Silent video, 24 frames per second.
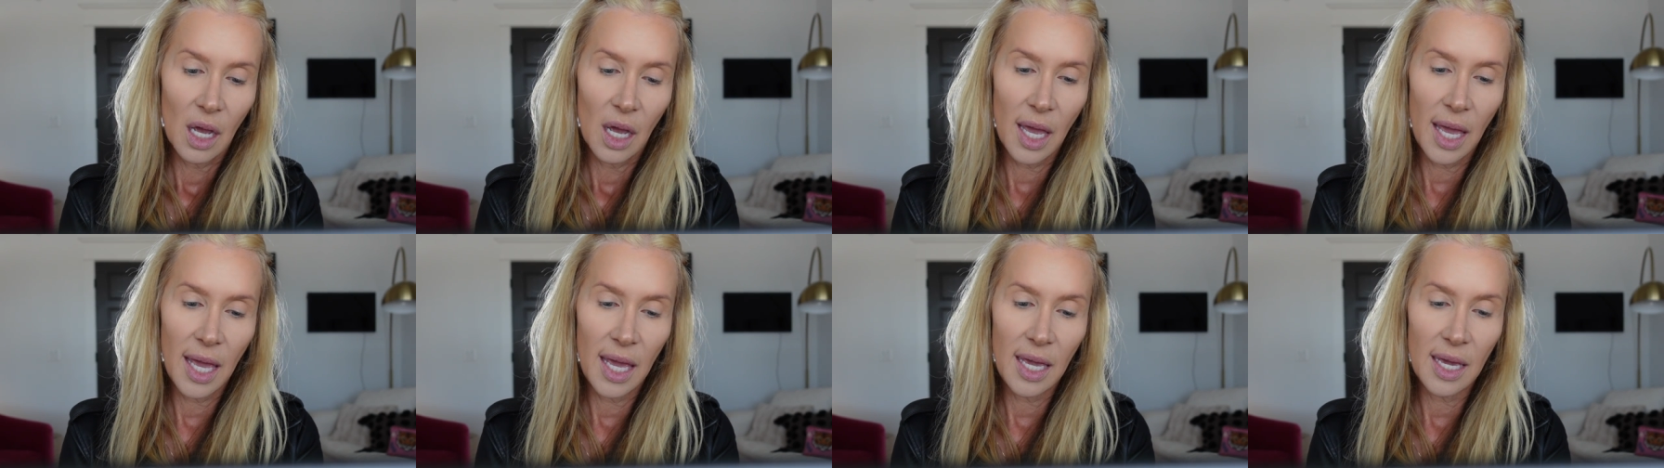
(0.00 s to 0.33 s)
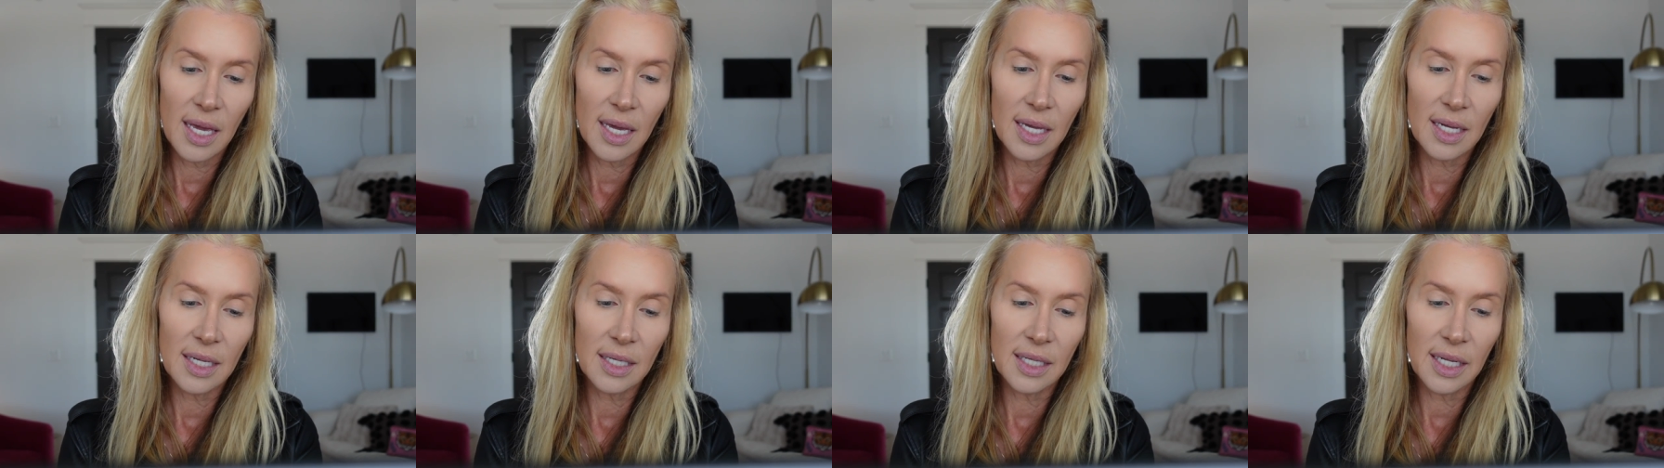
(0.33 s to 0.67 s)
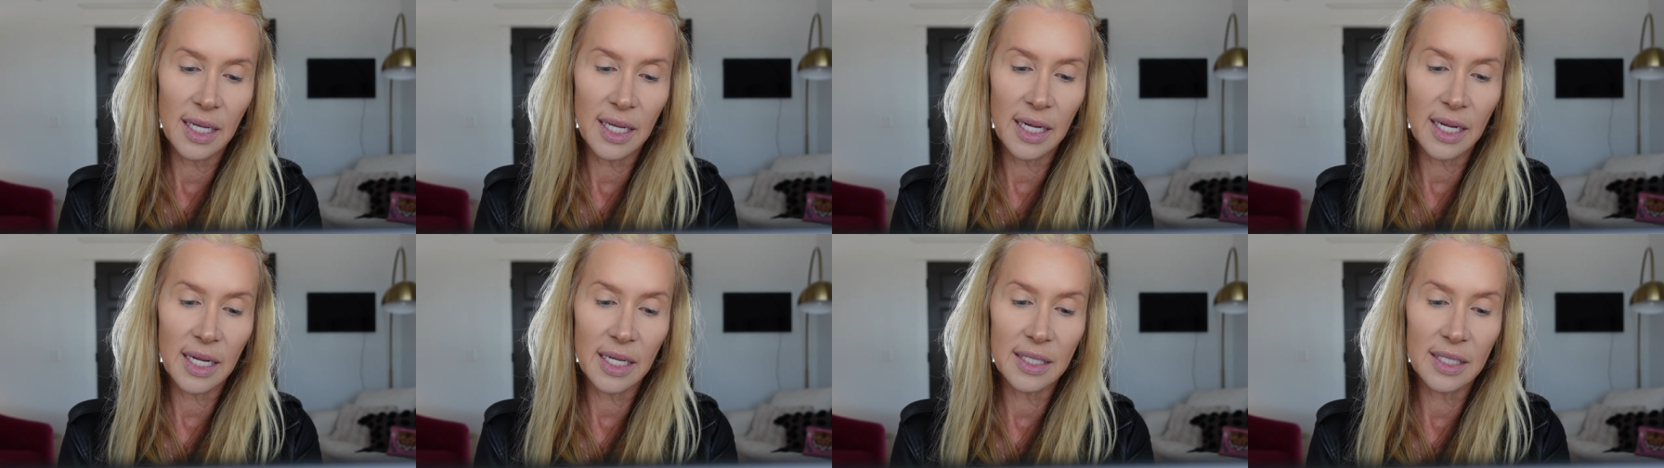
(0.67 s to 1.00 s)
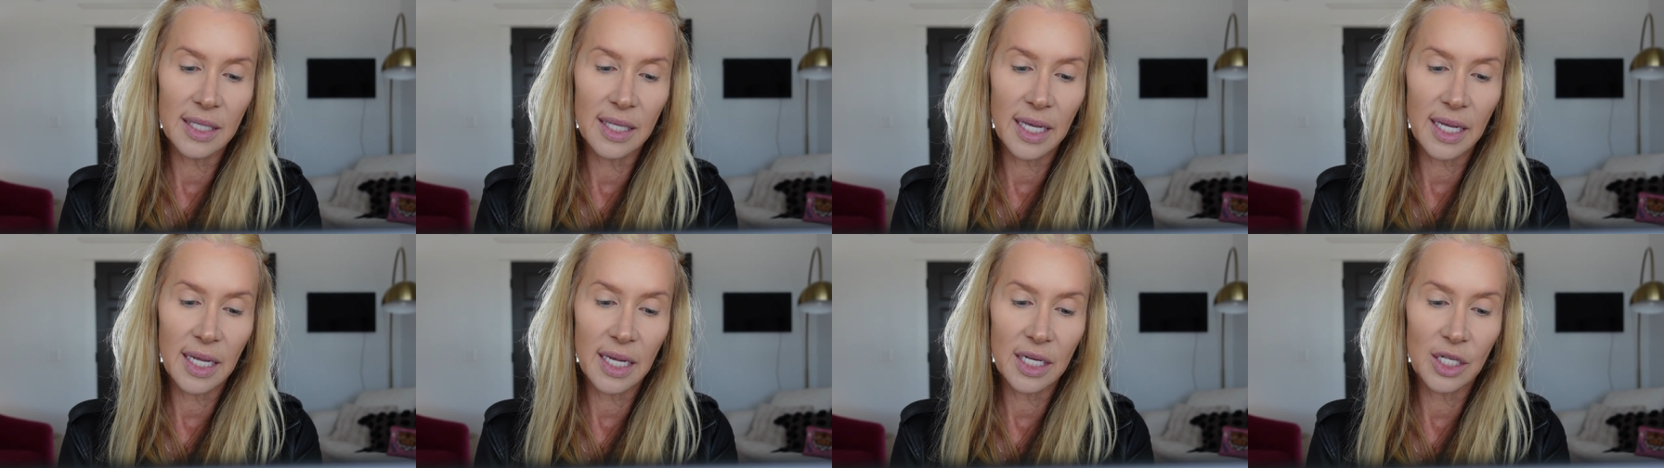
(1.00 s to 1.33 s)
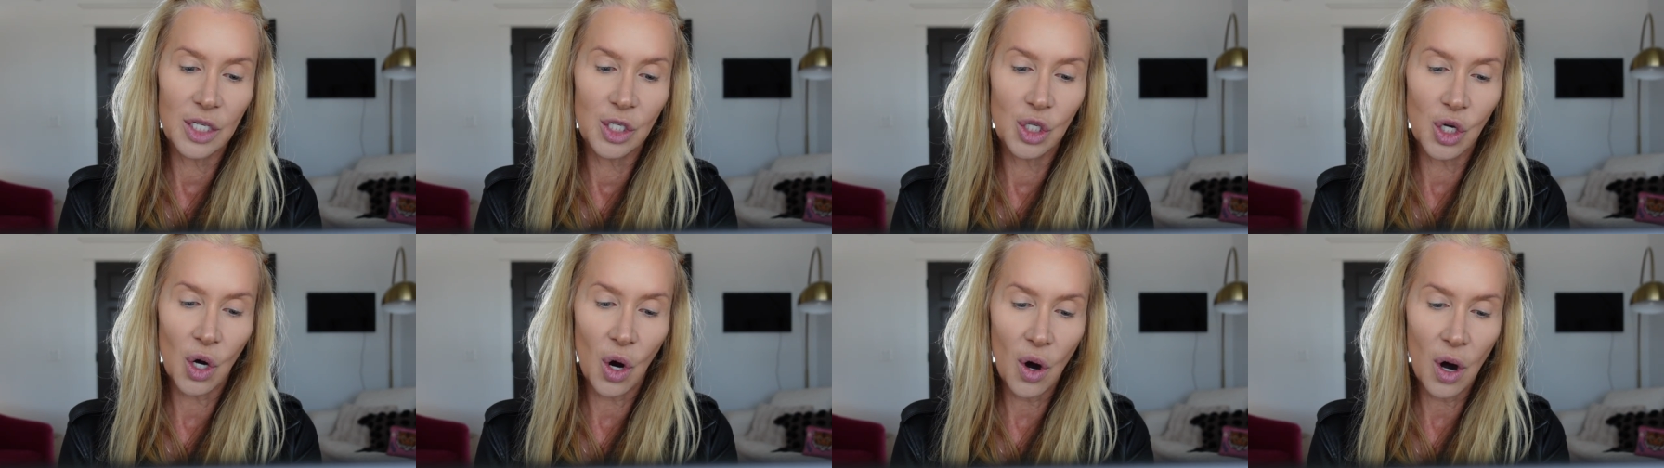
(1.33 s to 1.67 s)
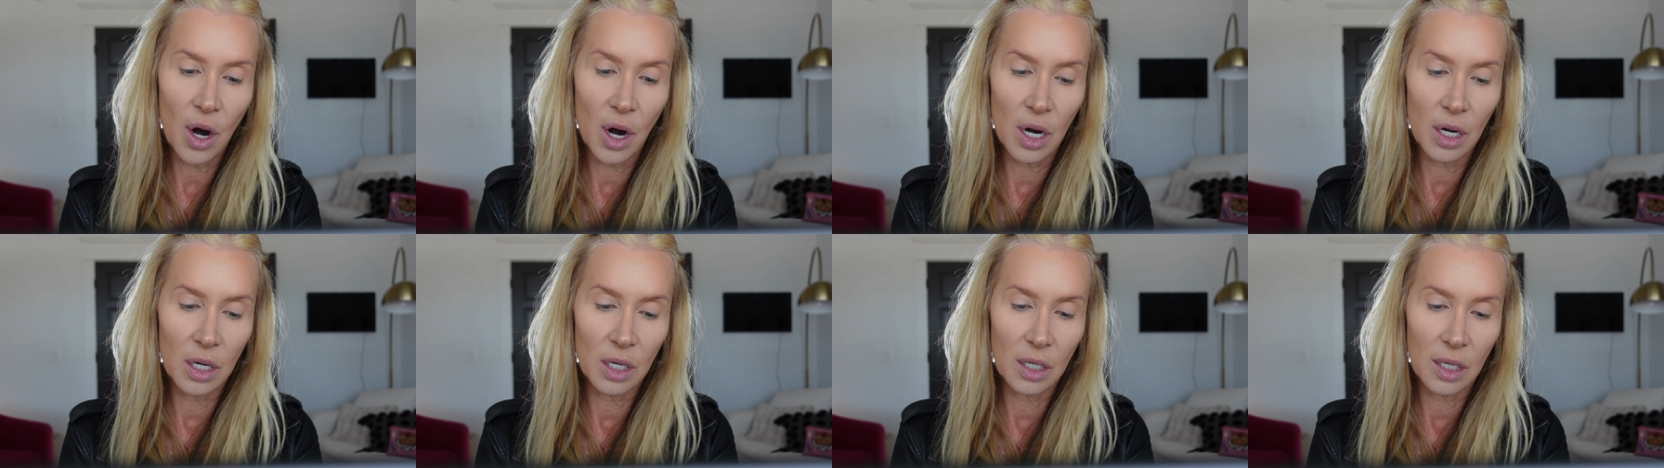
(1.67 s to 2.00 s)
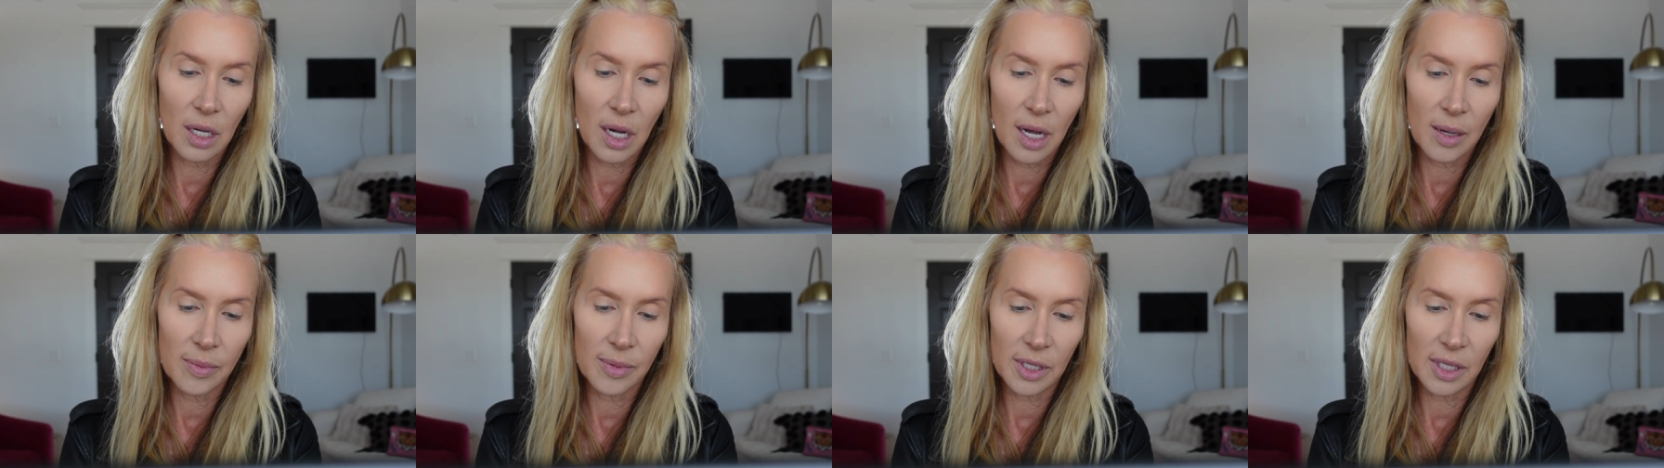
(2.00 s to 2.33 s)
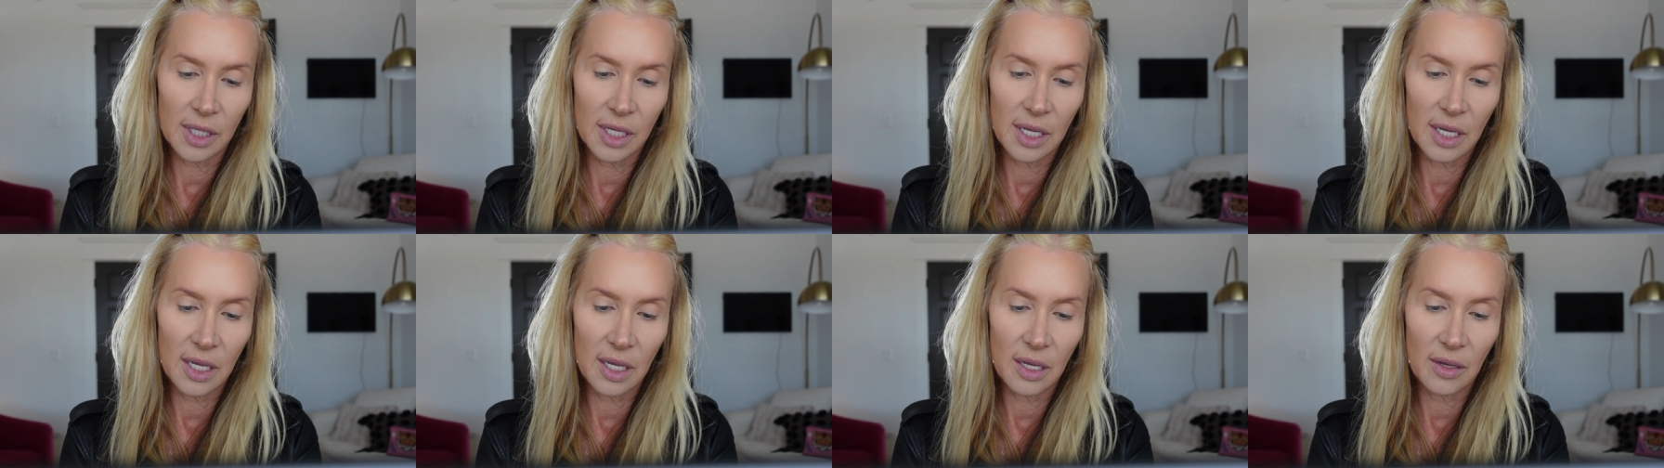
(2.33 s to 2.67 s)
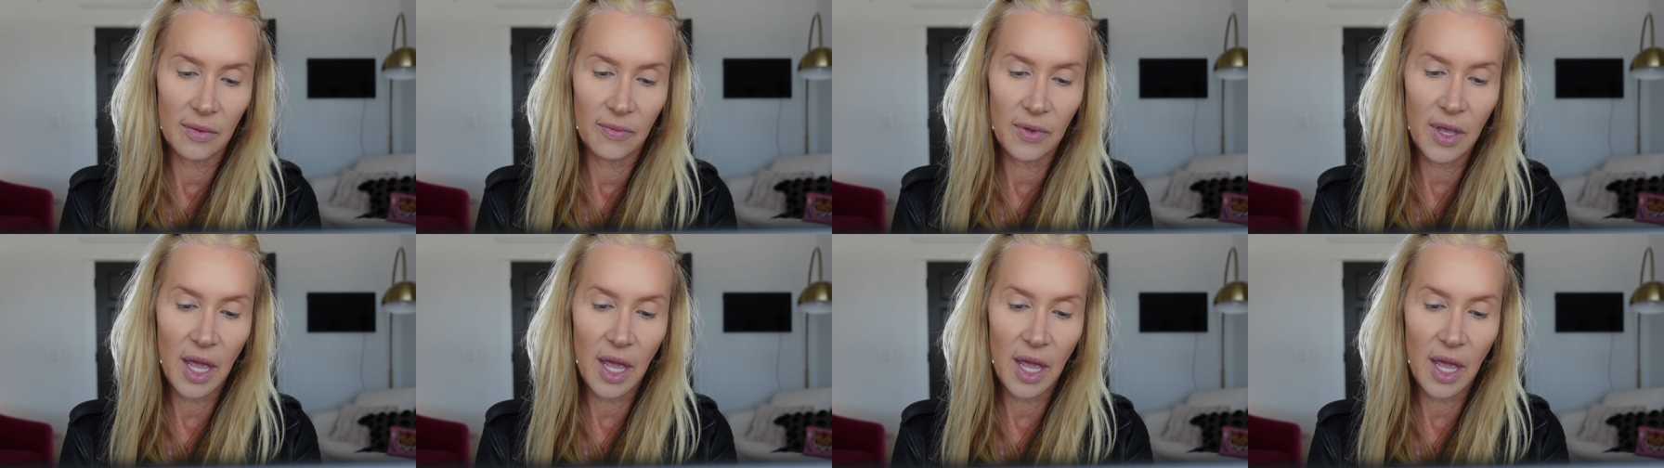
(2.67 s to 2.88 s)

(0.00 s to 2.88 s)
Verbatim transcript: And it is the dark, I believe.